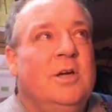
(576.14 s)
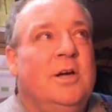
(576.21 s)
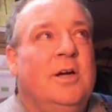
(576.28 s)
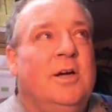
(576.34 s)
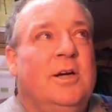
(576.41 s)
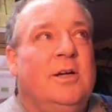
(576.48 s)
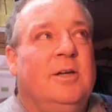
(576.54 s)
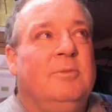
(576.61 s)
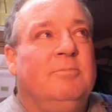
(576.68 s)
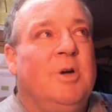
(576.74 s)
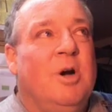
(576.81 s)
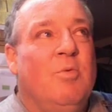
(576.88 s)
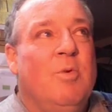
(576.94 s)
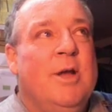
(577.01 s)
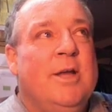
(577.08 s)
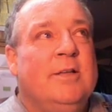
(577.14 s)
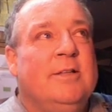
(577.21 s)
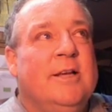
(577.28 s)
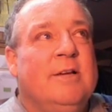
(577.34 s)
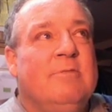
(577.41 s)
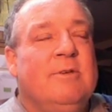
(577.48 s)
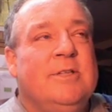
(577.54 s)
a week of
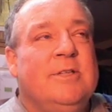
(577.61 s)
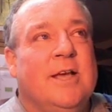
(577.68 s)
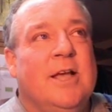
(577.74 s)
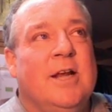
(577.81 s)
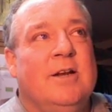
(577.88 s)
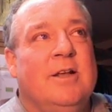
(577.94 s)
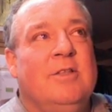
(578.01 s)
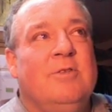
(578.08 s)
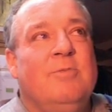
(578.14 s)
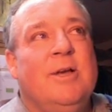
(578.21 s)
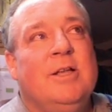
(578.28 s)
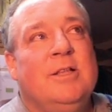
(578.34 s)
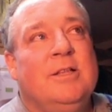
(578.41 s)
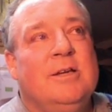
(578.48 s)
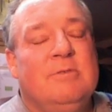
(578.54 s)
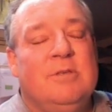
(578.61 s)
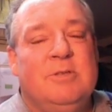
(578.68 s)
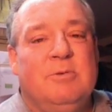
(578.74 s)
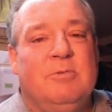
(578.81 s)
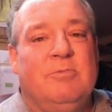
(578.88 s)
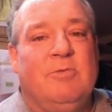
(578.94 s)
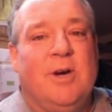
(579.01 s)
liquids. I got another week of
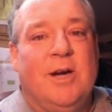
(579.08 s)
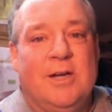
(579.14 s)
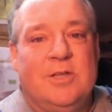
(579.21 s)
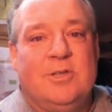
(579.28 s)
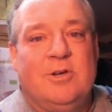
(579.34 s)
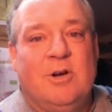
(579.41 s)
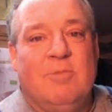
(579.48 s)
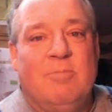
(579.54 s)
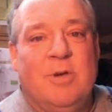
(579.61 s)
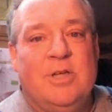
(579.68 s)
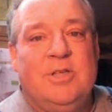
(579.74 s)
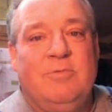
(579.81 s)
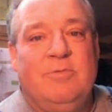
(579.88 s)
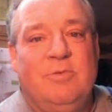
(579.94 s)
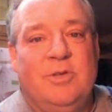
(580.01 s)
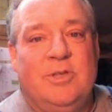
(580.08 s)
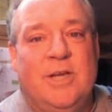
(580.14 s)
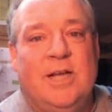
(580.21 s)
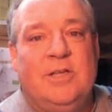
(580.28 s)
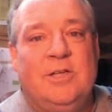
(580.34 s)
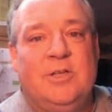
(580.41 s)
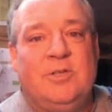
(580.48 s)
liquids before I could start mushy foods.
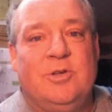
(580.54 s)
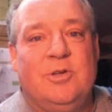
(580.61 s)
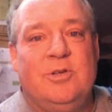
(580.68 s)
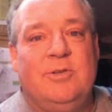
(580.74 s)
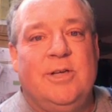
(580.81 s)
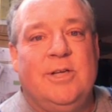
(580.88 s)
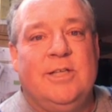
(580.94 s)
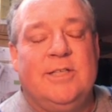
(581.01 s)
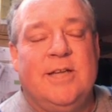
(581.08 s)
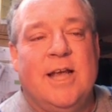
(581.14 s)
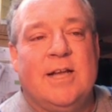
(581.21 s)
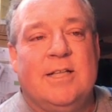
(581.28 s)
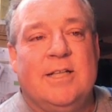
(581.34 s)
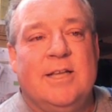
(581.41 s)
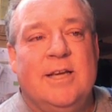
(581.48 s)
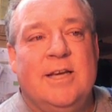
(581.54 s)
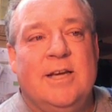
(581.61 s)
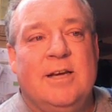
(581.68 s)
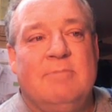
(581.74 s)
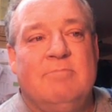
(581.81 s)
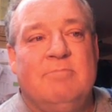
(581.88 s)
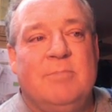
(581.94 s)
I had the surgery exactly
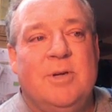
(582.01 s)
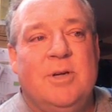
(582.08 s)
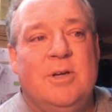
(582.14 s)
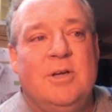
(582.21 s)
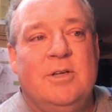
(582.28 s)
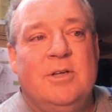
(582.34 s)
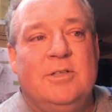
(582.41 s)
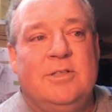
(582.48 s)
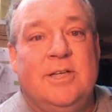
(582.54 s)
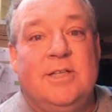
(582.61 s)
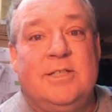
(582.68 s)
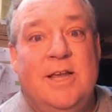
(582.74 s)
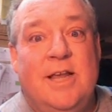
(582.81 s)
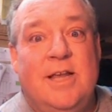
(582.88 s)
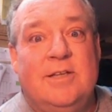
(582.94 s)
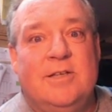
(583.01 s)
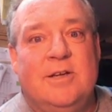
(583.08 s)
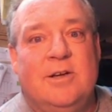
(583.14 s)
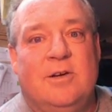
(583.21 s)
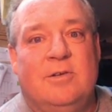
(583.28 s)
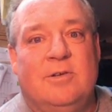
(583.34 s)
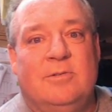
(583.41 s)
6 days
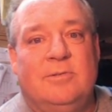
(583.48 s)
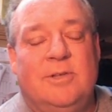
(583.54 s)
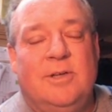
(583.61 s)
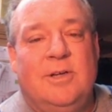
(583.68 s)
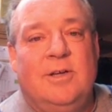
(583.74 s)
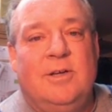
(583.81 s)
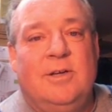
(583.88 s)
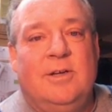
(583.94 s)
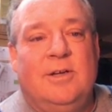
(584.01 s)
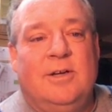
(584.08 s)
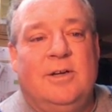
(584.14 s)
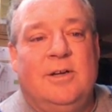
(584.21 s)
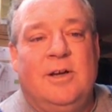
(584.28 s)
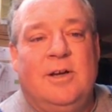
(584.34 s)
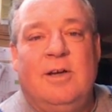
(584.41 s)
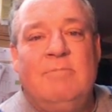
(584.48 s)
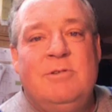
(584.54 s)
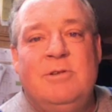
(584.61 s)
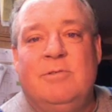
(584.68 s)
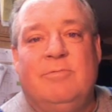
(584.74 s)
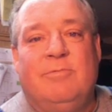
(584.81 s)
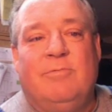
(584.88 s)
ago. I'm
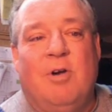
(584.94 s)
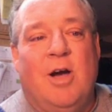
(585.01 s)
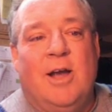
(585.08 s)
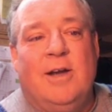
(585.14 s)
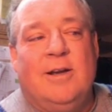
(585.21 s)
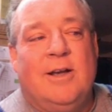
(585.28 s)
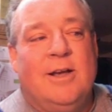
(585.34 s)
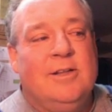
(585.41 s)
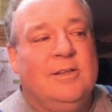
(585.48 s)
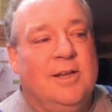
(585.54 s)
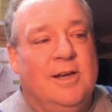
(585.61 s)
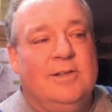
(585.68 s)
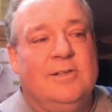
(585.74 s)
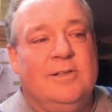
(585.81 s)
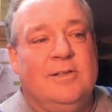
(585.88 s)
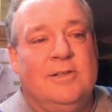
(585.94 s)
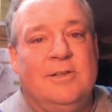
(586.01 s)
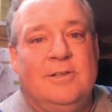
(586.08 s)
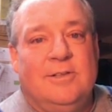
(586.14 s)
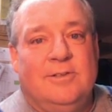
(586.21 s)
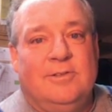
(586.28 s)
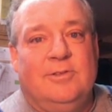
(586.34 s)
doing fine. I'd like to
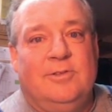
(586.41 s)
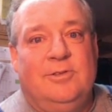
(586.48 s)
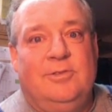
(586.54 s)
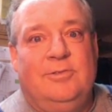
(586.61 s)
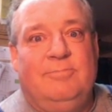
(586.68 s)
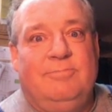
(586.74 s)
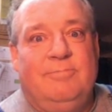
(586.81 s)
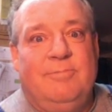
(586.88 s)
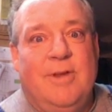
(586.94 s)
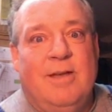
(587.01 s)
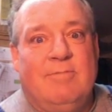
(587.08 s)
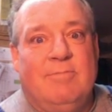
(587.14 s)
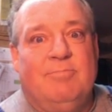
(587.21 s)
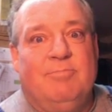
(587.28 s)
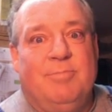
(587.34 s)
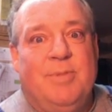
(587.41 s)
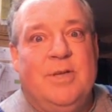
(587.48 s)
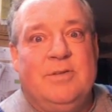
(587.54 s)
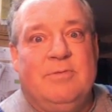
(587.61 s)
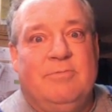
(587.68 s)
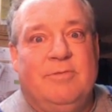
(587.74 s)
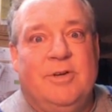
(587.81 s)
have a
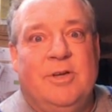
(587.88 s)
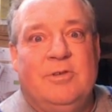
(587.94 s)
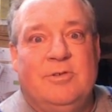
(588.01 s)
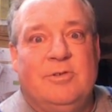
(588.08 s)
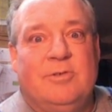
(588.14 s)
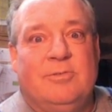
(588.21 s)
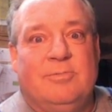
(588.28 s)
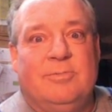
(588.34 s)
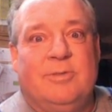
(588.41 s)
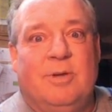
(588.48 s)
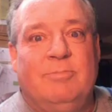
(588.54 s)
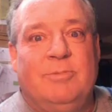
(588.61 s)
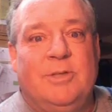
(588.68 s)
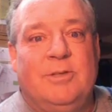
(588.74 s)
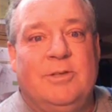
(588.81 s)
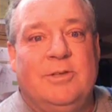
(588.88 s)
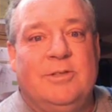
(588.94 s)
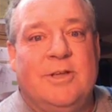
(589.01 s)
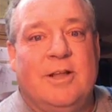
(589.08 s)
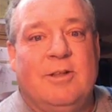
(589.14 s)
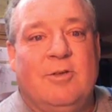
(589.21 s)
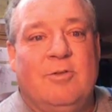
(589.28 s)
piece of fish or something that's
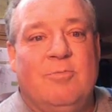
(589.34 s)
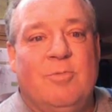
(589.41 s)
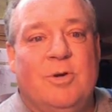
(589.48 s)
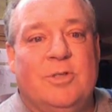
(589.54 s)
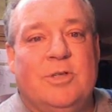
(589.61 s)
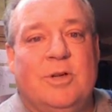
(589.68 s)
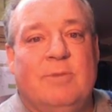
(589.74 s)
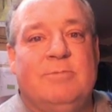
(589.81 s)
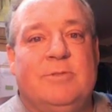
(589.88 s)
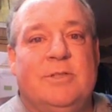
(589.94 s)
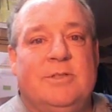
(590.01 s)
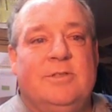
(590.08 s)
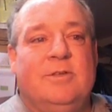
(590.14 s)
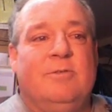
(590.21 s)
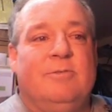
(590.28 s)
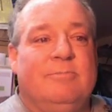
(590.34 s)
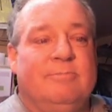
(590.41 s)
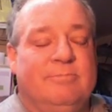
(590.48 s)
got a little more substance than